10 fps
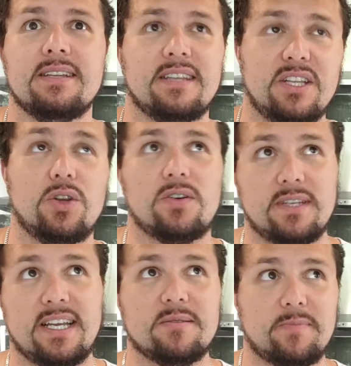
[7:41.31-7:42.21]
then the
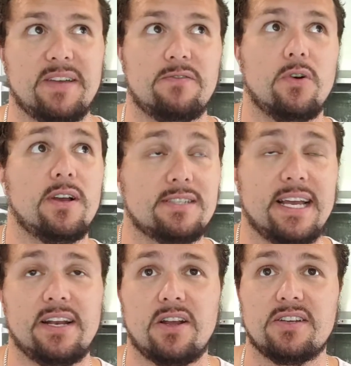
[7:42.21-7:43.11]
doctor comes back 4 hours
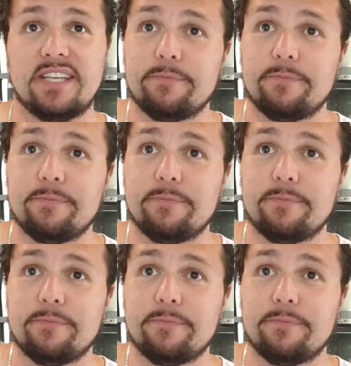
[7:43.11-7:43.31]
later and goes,